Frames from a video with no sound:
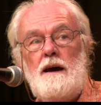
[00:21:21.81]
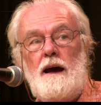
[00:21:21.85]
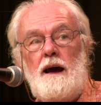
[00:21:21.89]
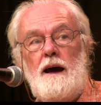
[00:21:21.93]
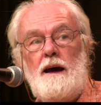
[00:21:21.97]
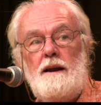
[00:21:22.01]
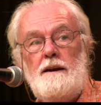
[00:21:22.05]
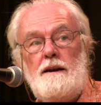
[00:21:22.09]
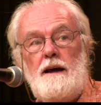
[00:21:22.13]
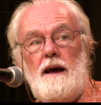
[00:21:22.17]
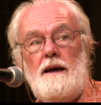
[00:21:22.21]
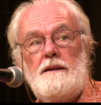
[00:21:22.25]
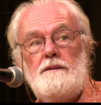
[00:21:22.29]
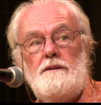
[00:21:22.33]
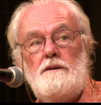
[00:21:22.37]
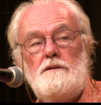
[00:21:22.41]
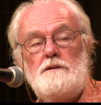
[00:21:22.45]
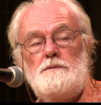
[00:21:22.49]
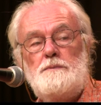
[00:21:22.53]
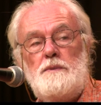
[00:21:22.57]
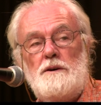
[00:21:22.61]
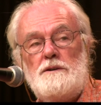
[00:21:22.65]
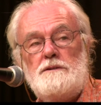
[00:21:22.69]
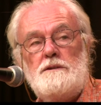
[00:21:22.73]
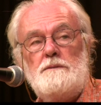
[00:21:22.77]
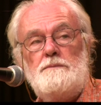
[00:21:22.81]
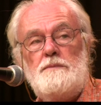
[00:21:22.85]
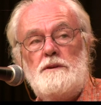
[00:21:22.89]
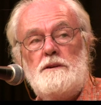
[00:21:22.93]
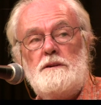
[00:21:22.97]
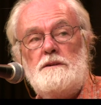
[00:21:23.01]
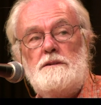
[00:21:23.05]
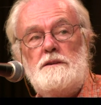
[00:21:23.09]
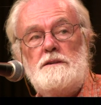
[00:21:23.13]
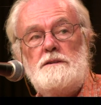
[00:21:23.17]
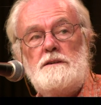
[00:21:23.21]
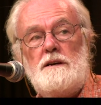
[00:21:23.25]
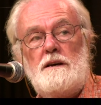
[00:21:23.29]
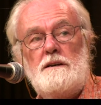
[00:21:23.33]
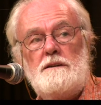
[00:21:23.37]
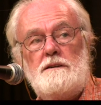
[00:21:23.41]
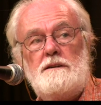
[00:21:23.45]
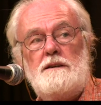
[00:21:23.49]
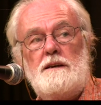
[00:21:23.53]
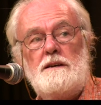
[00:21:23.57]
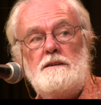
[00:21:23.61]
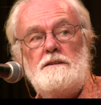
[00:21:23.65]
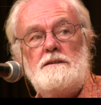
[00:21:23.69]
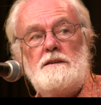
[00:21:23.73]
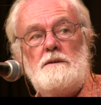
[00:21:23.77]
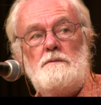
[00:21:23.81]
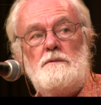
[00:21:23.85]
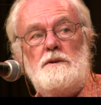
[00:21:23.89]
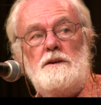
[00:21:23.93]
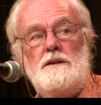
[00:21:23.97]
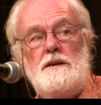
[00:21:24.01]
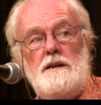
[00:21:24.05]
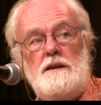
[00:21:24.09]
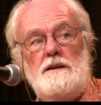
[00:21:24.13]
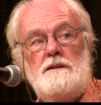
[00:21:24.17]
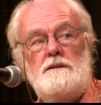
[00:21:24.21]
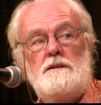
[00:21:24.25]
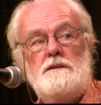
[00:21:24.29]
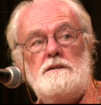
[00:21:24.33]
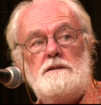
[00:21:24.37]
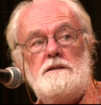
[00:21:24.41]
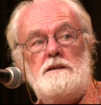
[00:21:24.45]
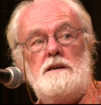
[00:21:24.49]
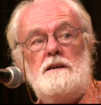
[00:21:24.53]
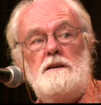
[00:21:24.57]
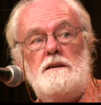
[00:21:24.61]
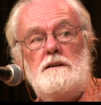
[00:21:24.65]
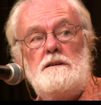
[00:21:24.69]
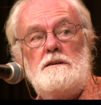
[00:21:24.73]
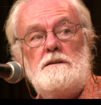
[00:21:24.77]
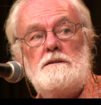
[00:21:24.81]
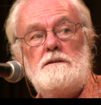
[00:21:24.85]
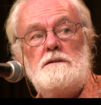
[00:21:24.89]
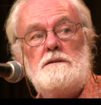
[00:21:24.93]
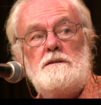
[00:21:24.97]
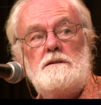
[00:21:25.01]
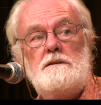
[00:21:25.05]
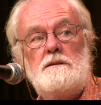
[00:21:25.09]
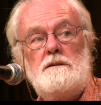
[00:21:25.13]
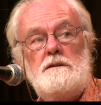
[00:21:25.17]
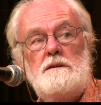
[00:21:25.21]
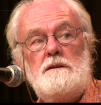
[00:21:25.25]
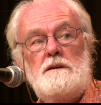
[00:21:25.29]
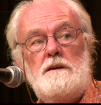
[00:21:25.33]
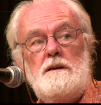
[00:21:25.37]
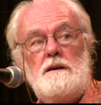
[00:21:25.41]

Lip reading: And those possibilities are things that we need to seize